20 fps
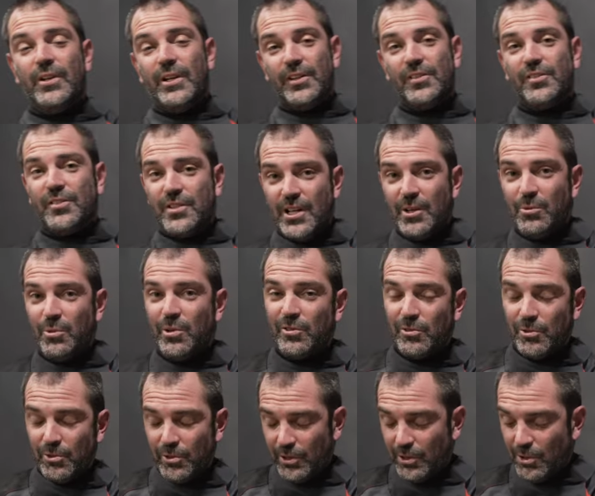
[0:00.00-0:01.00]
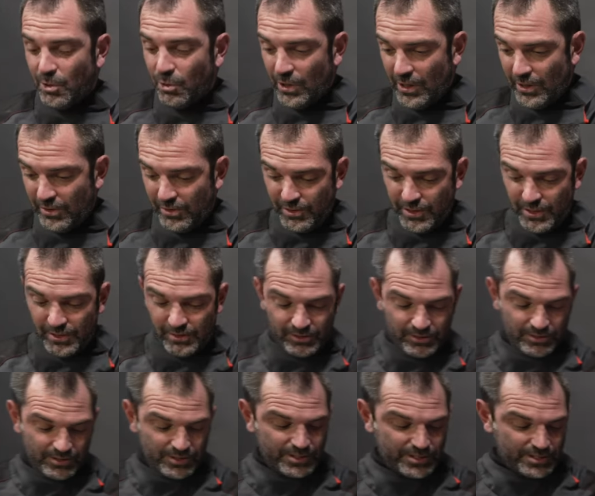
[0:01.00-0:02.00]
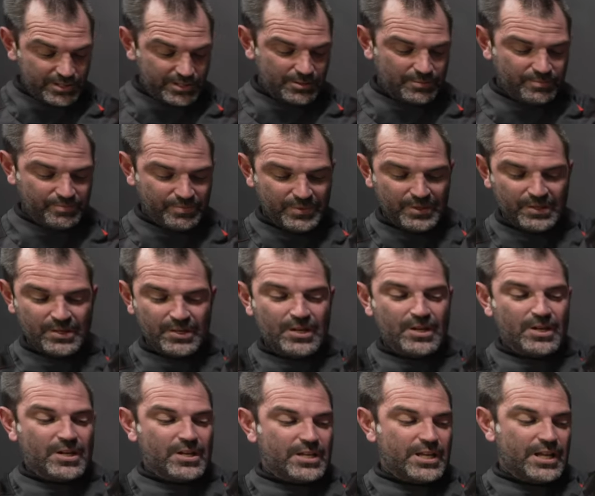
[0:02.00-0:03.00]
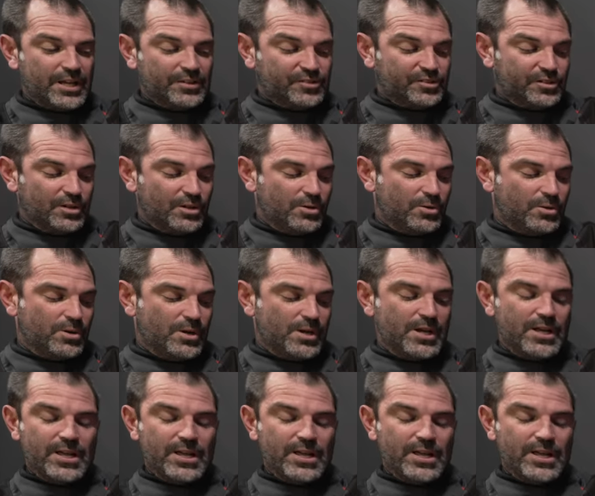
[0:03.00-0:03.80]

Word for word: next day when it's really cold outside. So there you go. Yeah, so